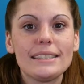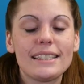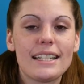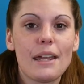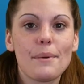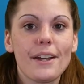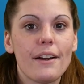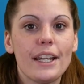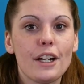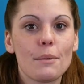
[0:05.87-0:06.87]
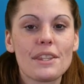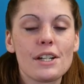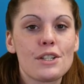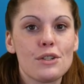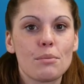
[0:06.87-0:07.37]
Today we are here with a
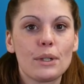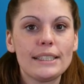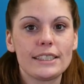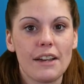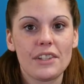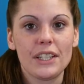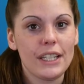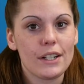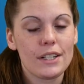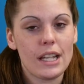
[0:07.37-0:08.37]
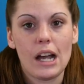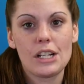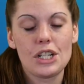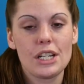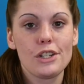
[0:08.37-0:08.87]
2.7 liter
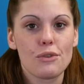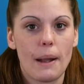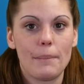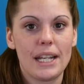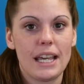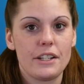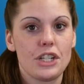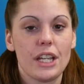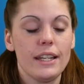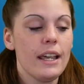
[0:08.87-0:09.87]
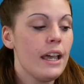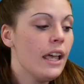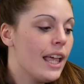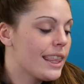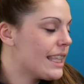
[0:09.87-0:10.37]
Dodge Intrepid engine.
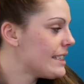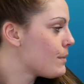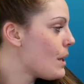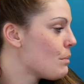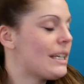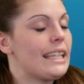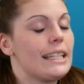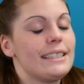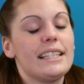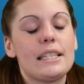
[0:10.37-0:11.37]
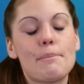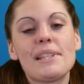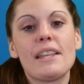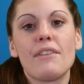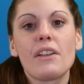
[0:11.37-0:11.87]
This one with us is
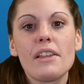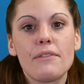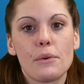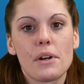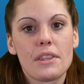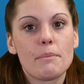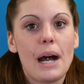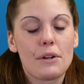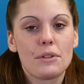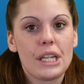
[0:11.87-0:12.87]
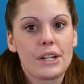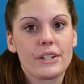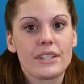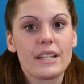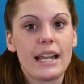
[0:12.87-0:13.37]
specifically for the model
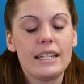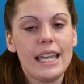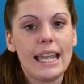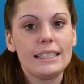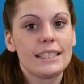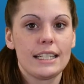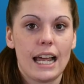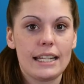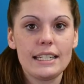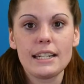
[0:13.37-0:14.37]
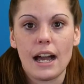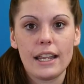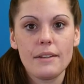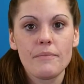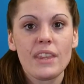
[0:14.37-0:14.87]
years 98 to
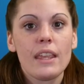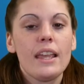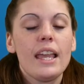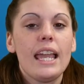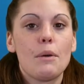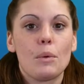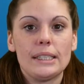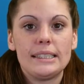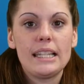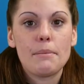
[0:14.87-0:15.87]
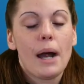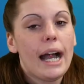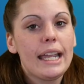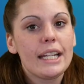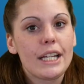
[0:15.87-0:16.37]
99. It was the
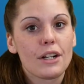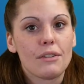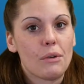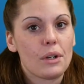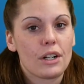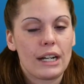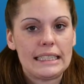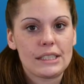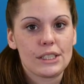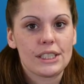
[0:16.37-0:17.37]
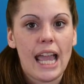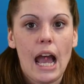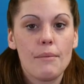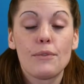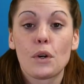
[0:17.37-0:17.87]
pioneer for Chrysler's
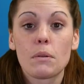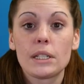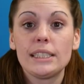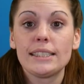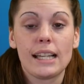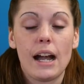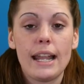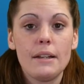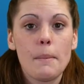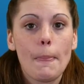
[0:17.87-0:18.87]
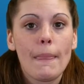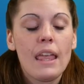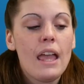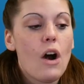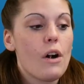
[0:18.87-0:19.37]
cab forward design.
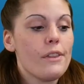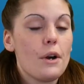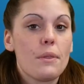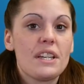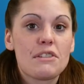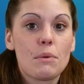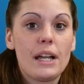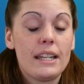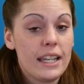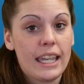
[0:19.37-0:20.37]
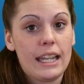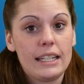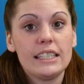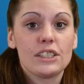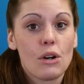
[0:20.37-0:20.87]
Although this one, again,
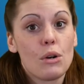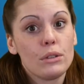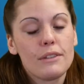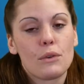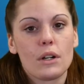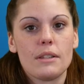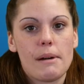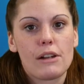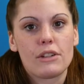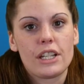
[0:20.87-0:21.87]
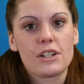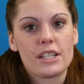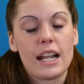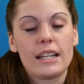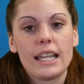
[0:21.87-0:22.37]
is only for the model years
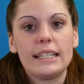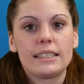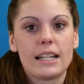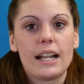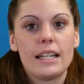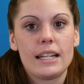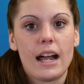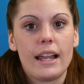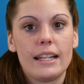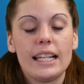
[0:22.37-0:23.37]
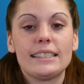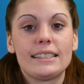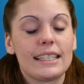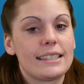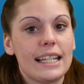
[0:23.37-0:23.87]
98 to 99, its
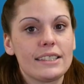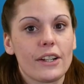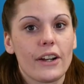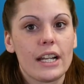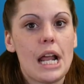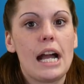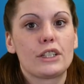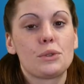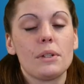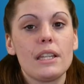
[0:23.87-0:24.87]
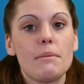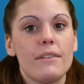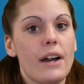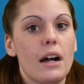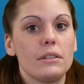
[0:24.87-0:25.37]
successor can actually be
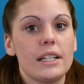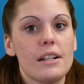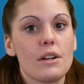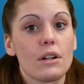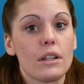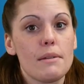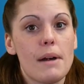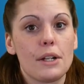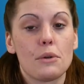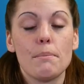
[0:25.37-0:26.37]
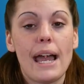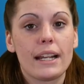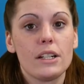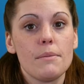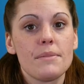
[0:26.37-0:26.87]
found in early model
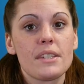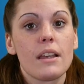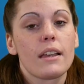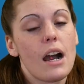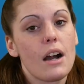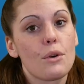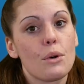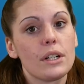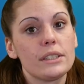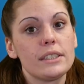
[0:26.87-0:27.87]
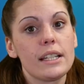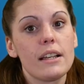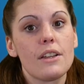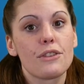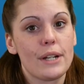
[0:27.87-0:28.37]
Magnums, Concords,
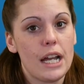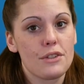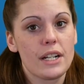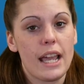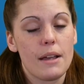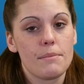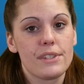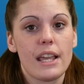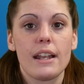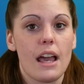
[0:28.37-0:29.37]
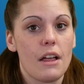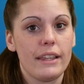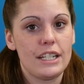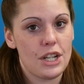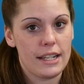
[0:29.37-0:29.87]
300Ms, and
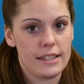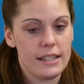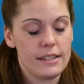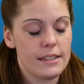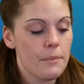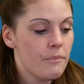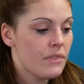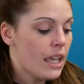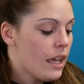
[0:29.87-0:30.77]
LHSs.